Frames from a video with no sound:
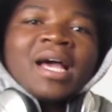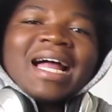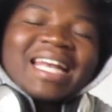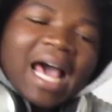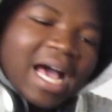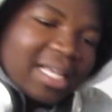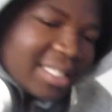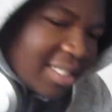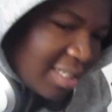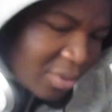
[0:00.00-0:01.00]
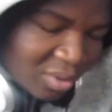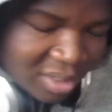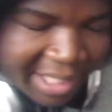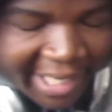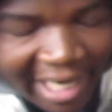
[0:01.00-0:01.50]
Now I seen
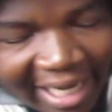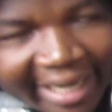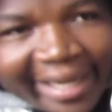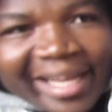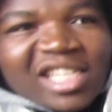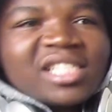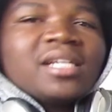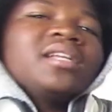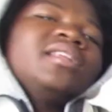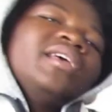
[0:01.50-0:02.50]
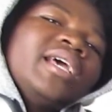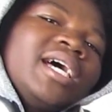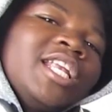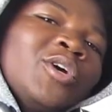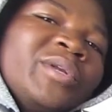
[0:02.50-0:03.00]
the reaction.
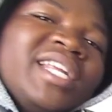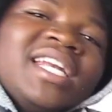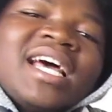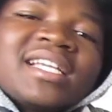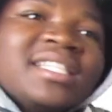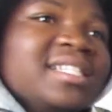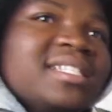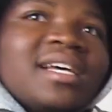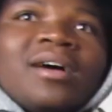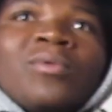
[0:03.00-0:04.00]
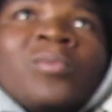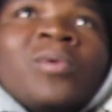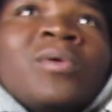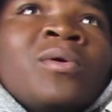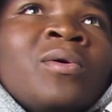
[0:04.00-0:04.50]
Yeah, Loaded Lux. This is a
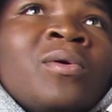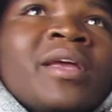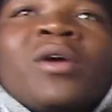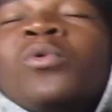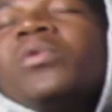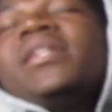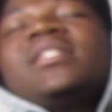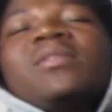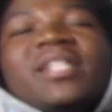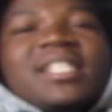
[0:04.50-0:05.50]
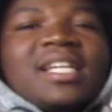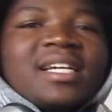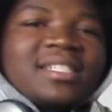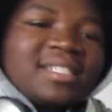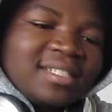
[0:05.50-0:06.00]
whoa. Okay, who is Loaded
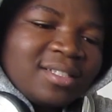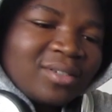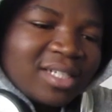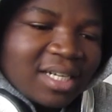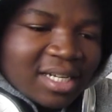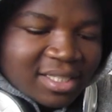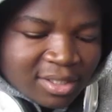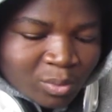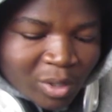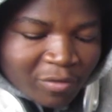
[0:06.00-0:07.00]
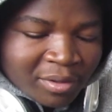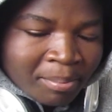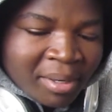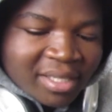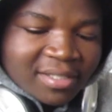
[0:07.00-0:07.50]
Lux? Loaded Lux is one of the
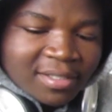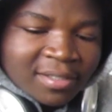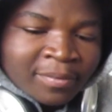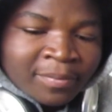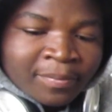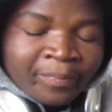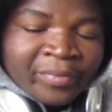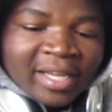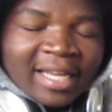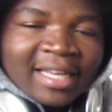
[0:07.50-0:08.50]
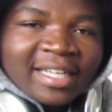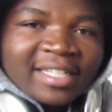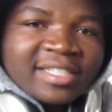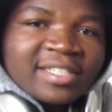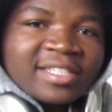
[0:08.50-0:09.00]
best
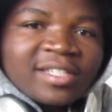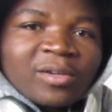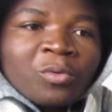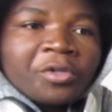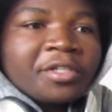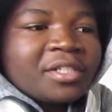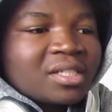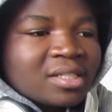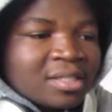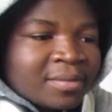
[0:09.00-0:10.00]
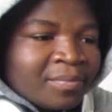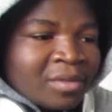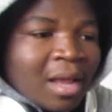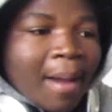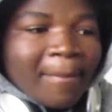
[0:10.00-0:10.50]
lyricists in the world.
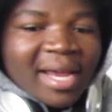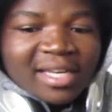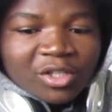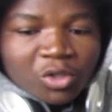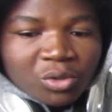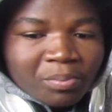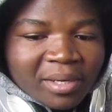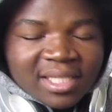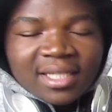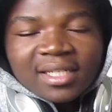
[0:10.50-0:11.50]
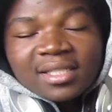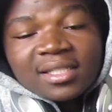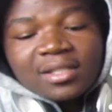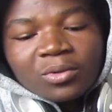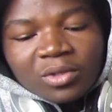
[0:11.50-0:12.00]
My two best
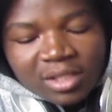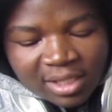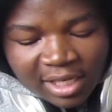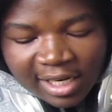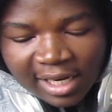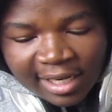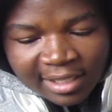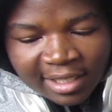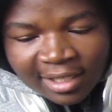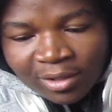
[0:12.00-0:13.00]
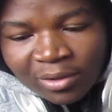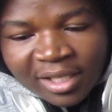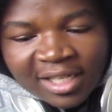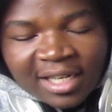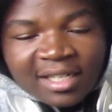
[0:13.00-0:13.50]
lyricists in the world is Daylight and
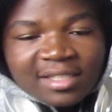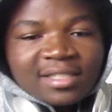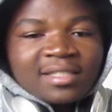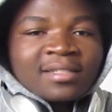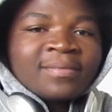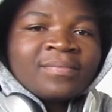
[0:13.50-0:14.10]
Loaded Lux.